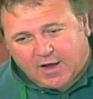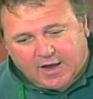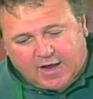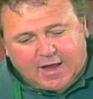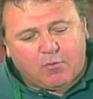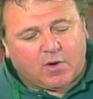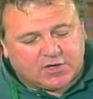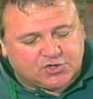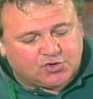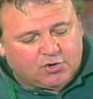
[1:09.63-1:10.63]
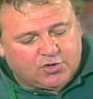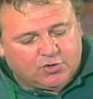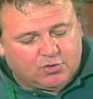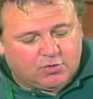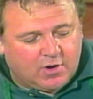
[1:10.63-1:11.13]
I want to show
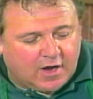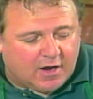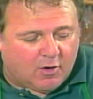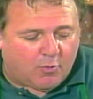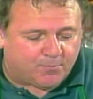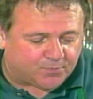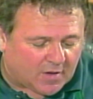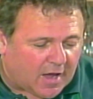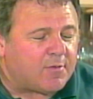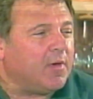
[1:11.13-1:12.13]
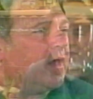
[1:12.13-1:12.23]
you how I make